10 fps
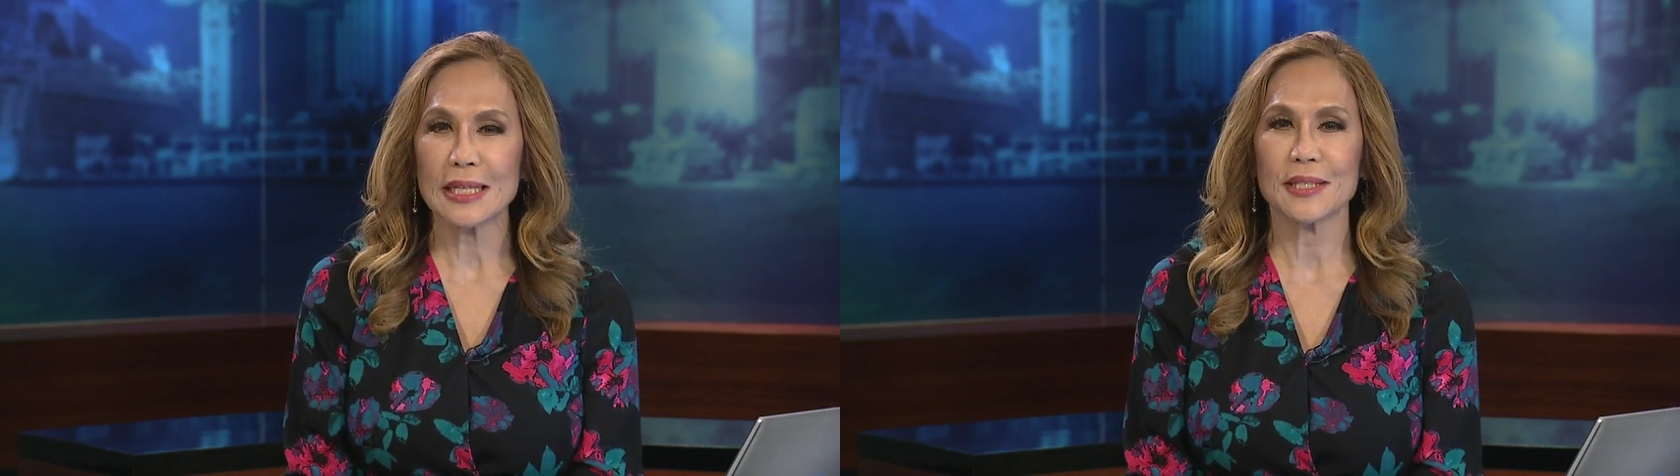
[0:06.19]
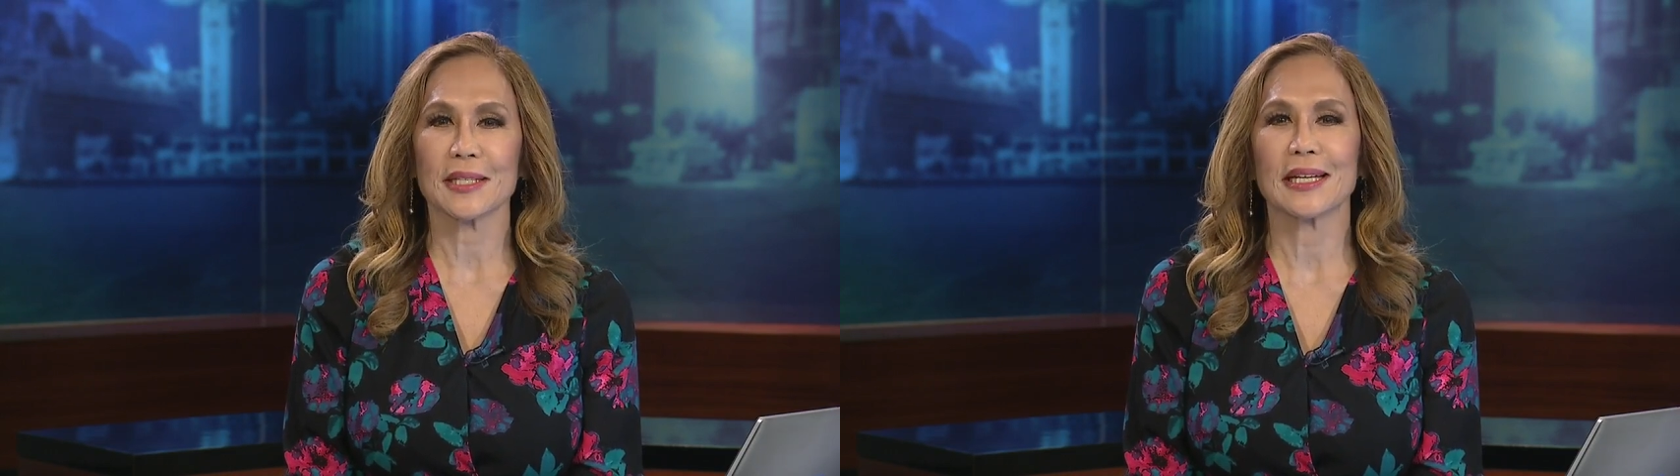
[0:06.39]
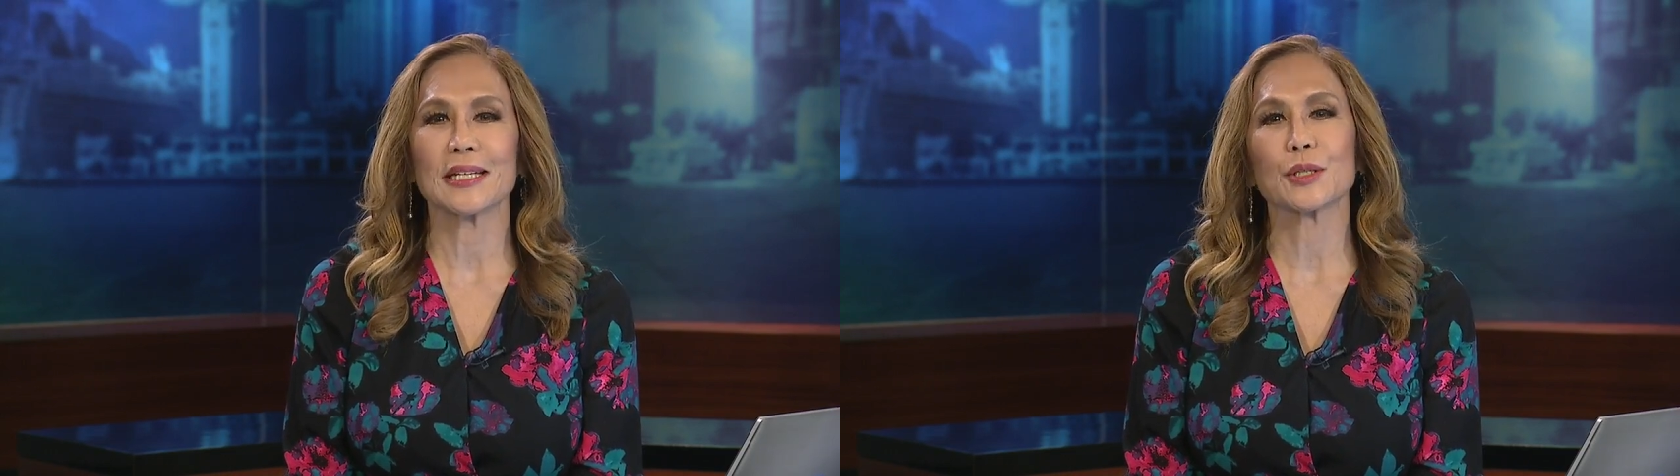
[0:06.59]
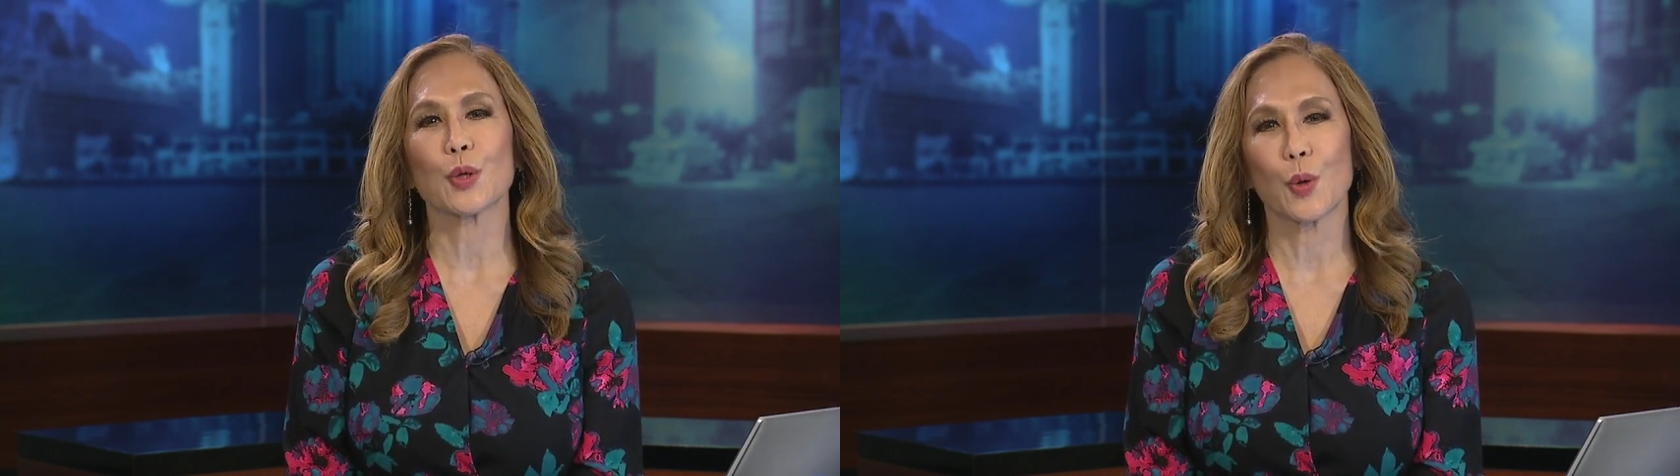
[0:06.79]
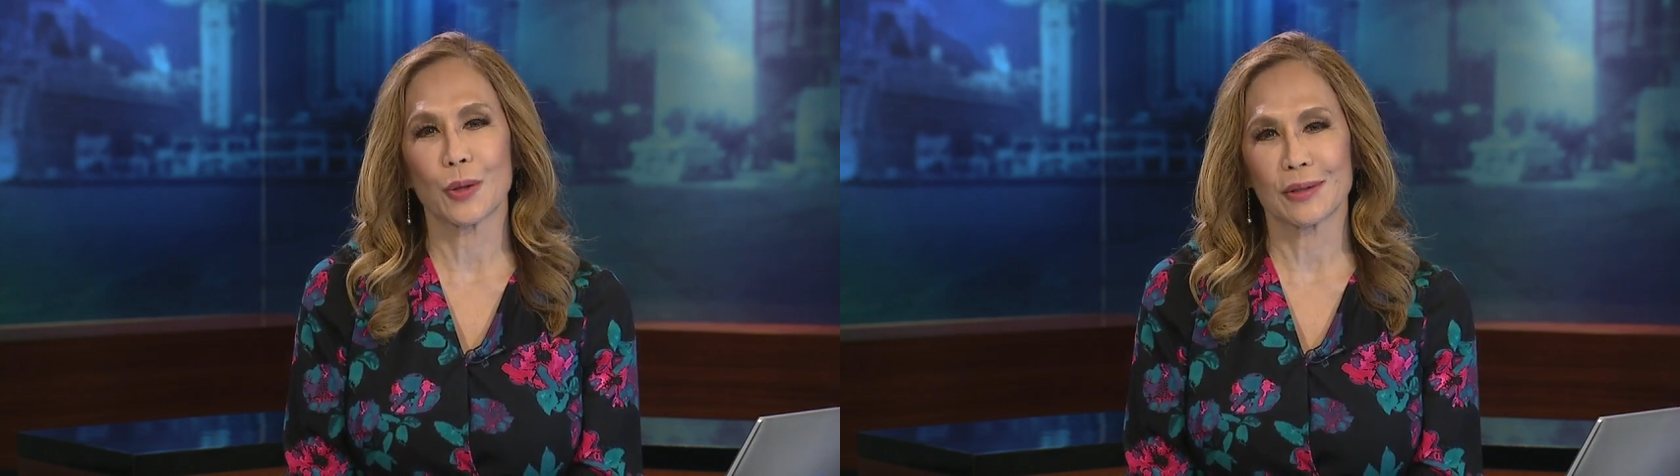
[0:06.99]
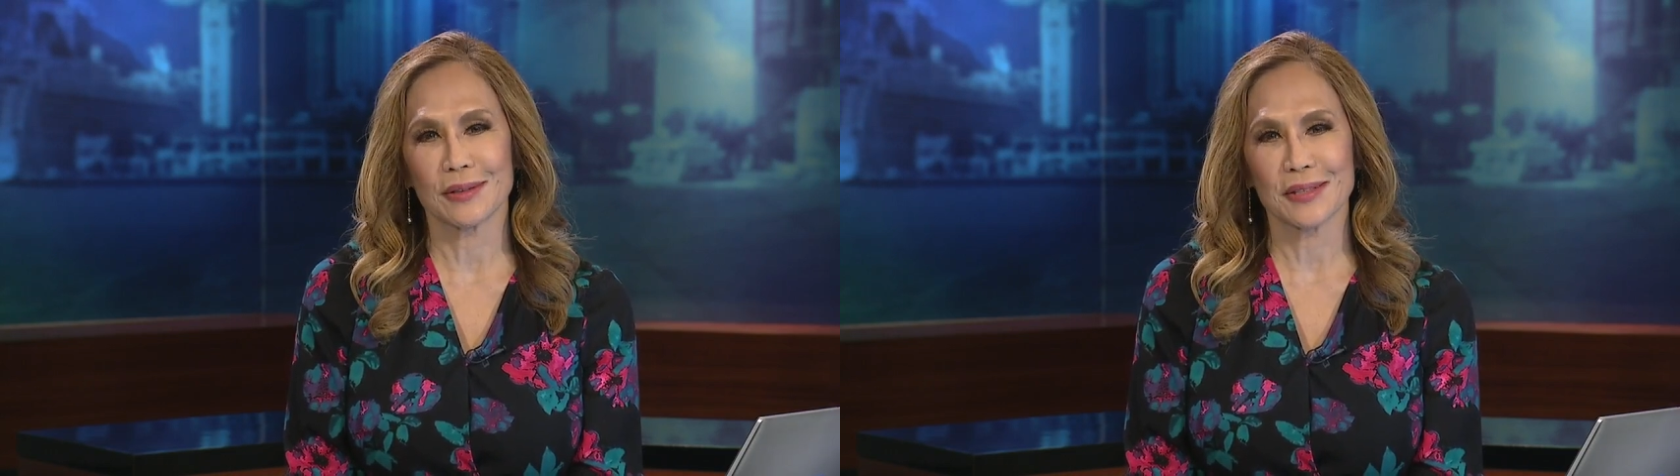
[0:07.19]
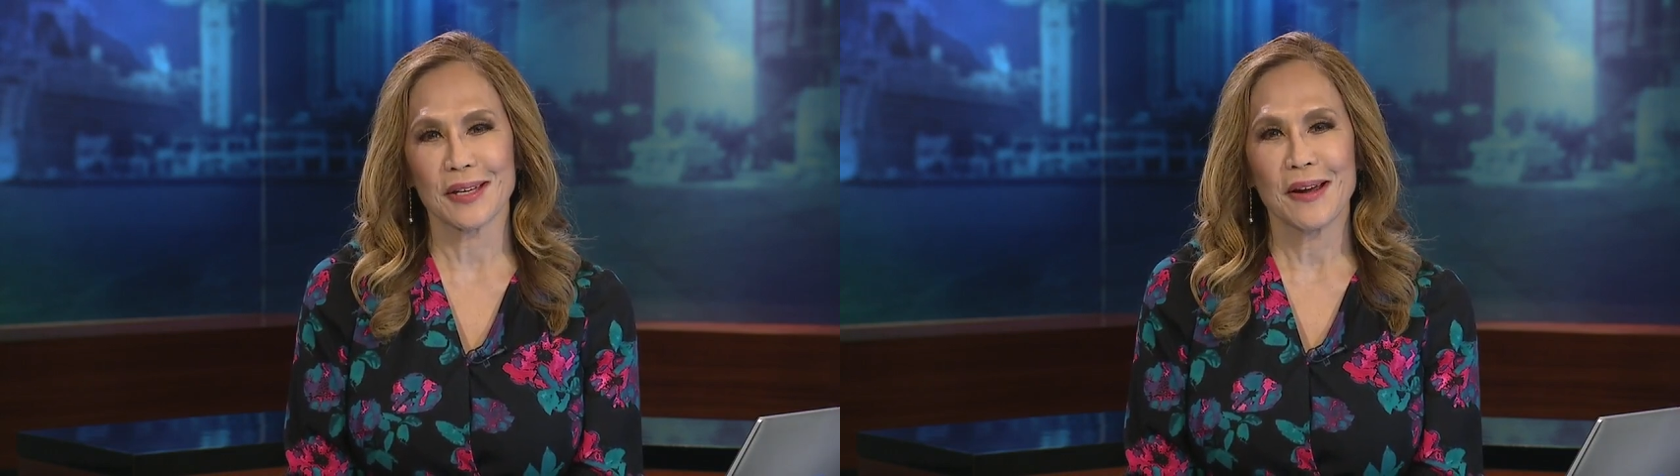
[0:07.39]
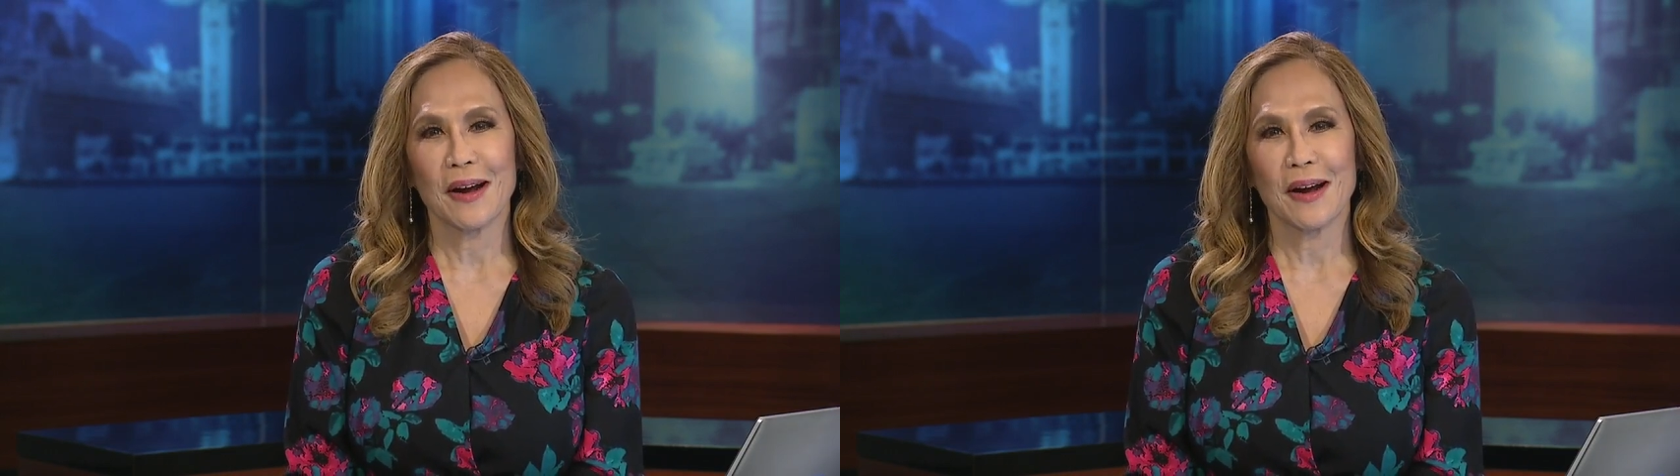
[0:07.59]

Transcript: insight into corals.